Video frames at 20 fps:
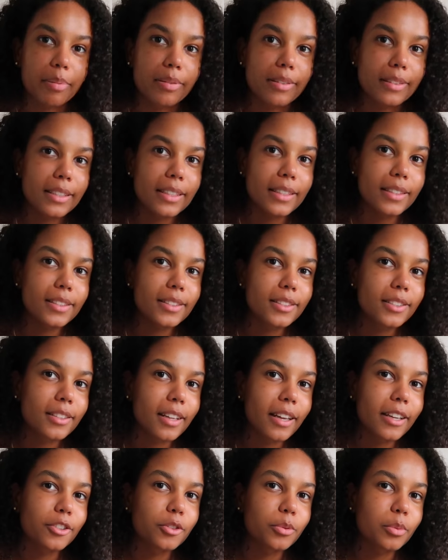please
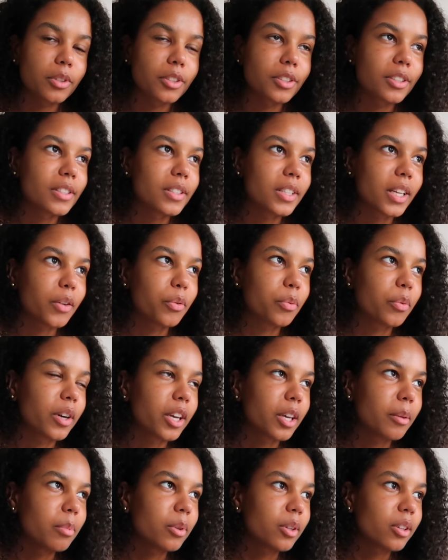like do it in a safe
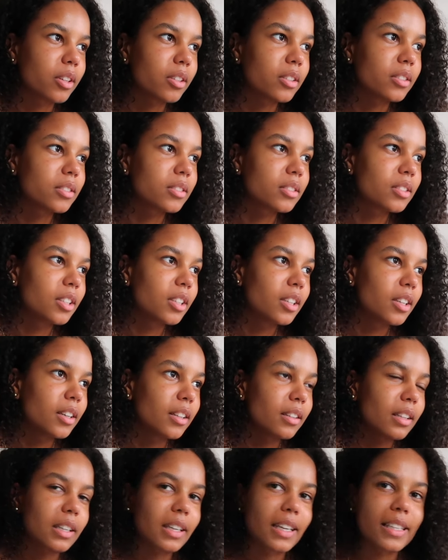way, because
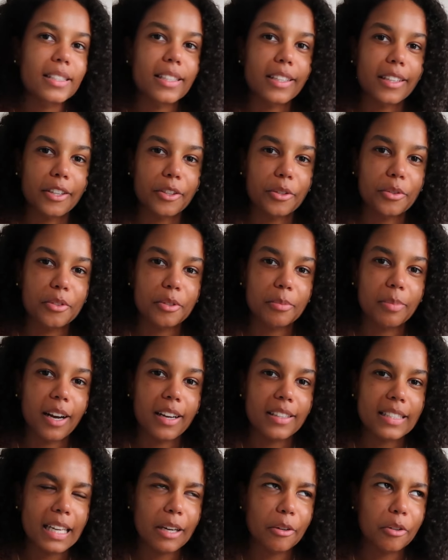like I said, I used to
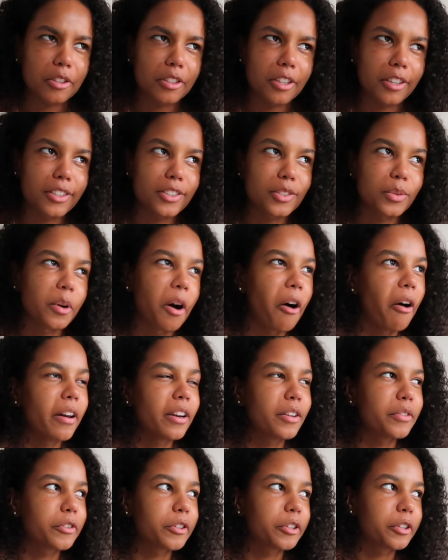pass out a lot as well,
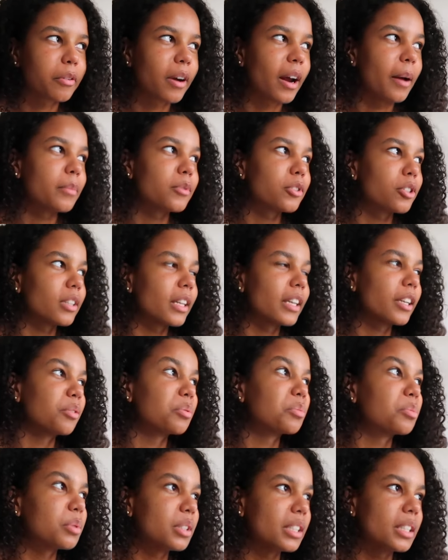and if your cramps are like
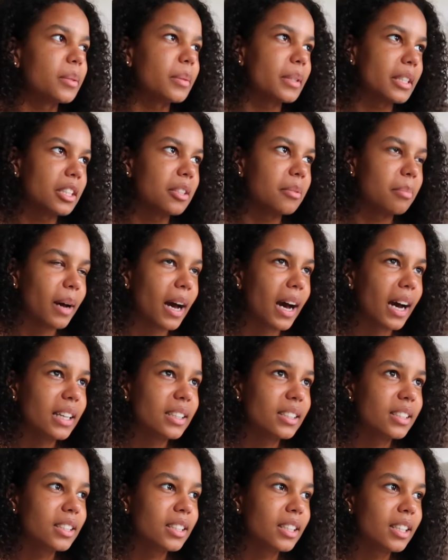really
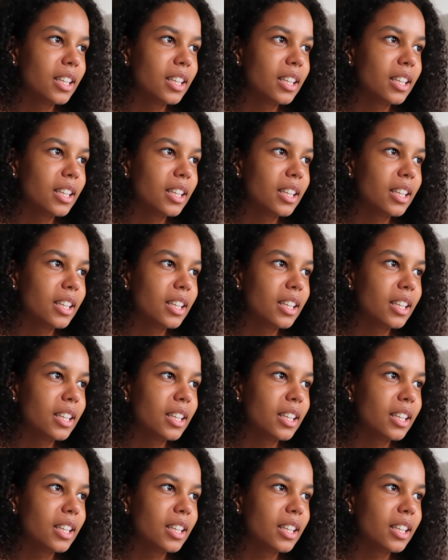bad,